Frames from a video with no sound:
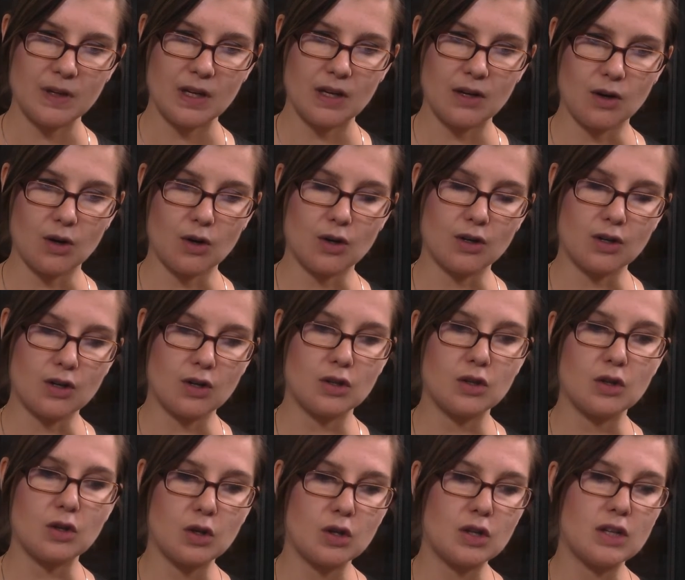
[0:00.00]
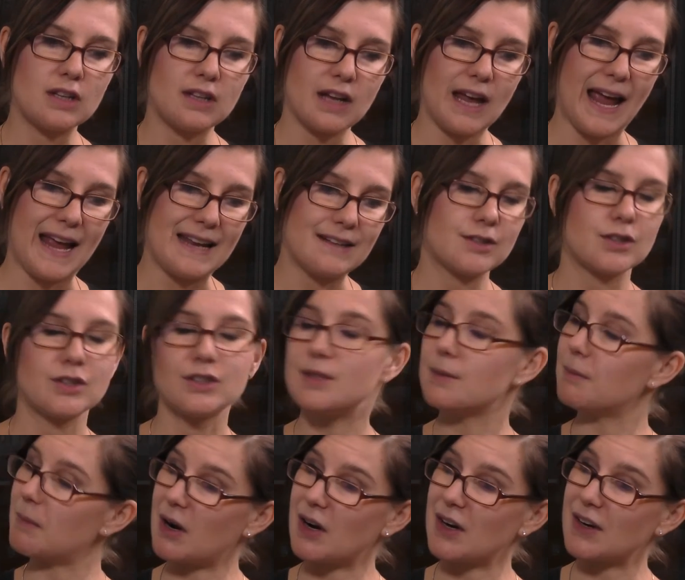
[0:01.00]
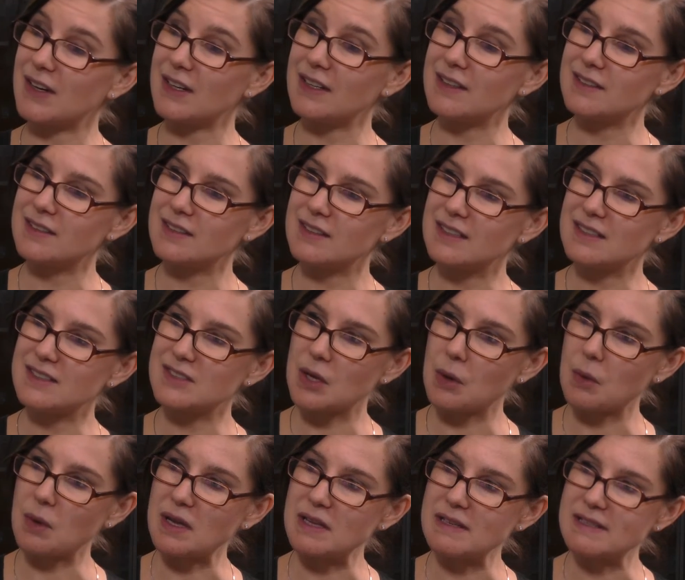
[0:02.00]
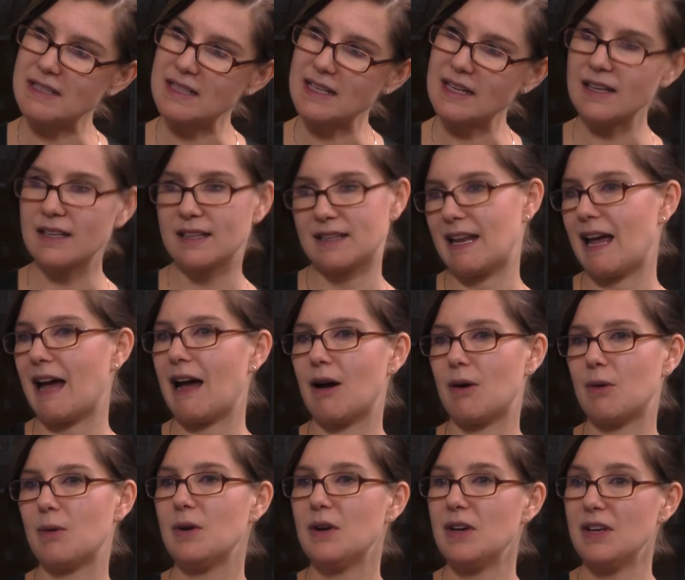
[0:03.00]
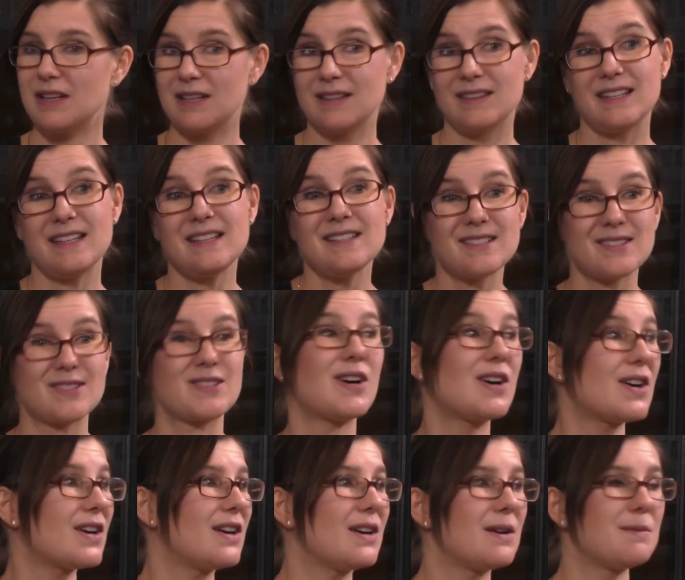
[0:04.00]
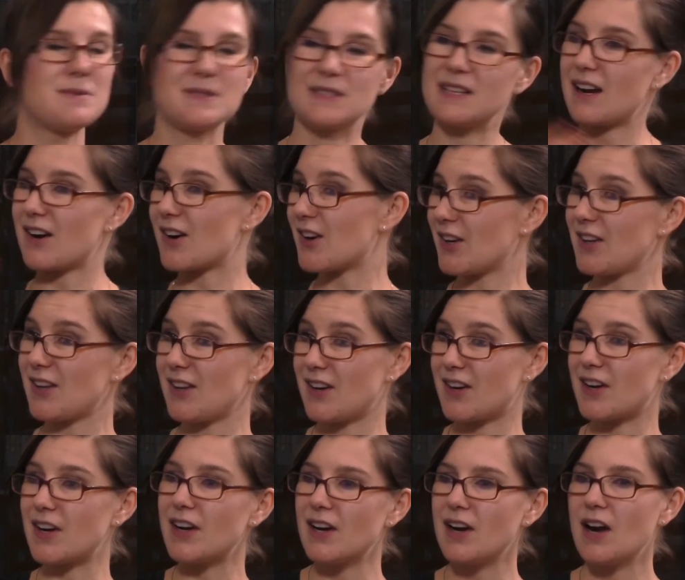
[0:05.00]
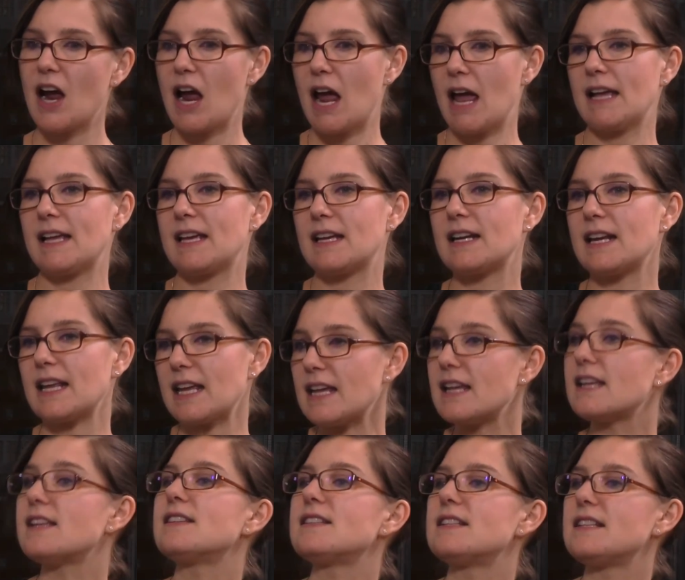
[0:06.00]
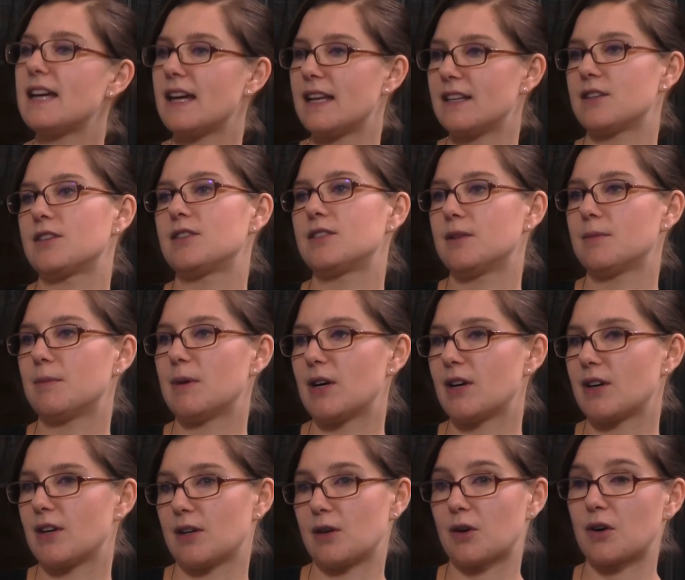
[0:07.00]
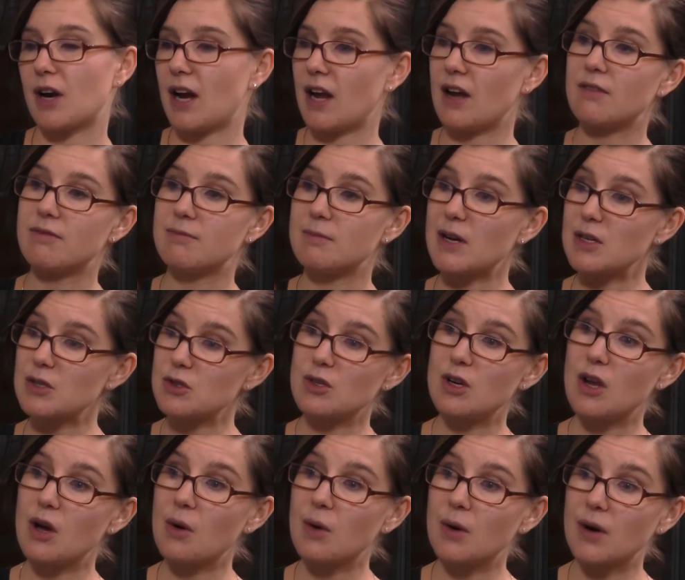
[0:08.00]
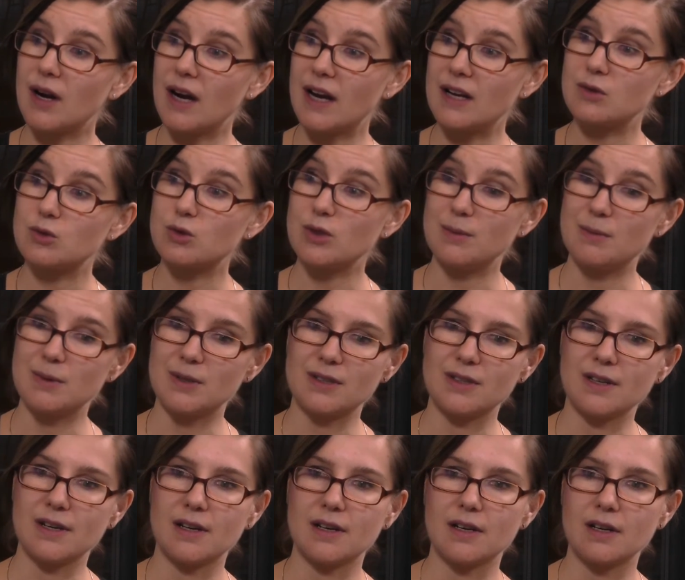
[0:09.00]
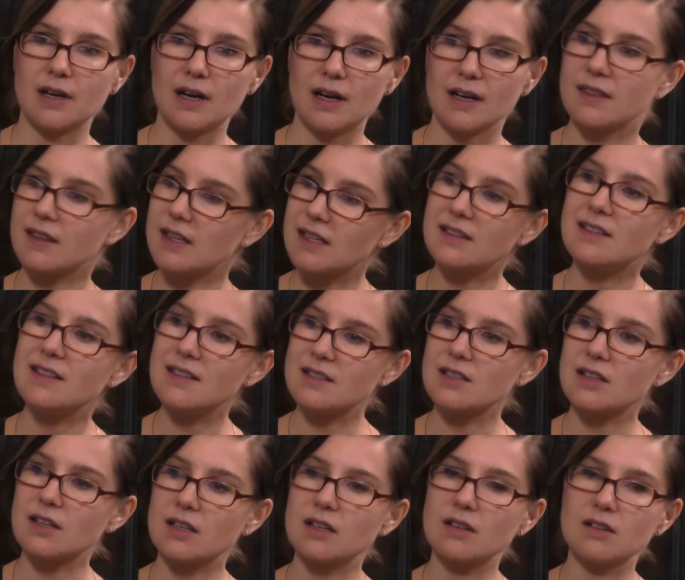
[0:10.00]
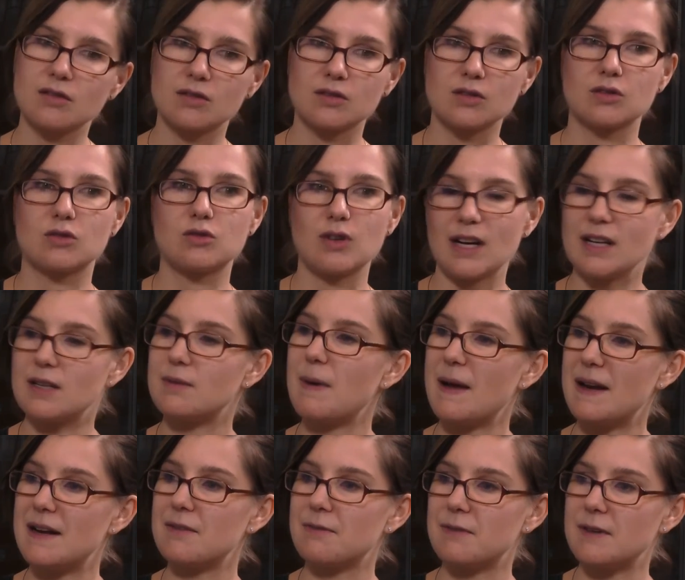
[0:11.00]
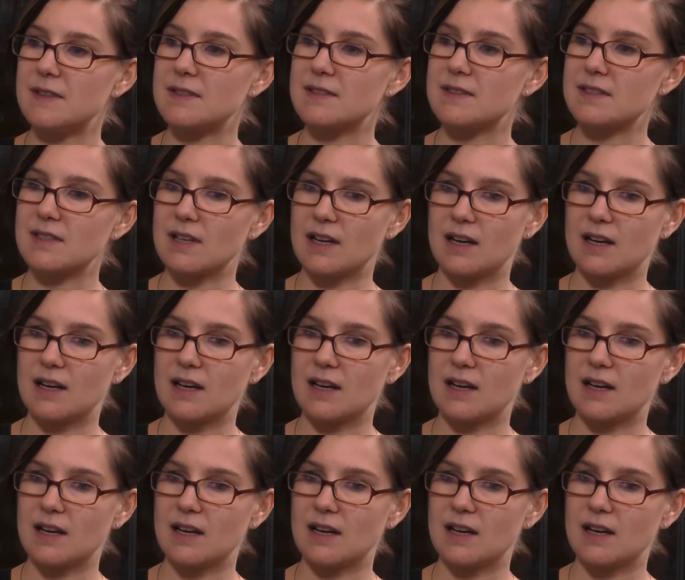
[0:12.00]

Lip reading: or couldn't enter the market so easily. Now these startups that are here can easily enter the market or have much lower entry barrier. I think these are great benefits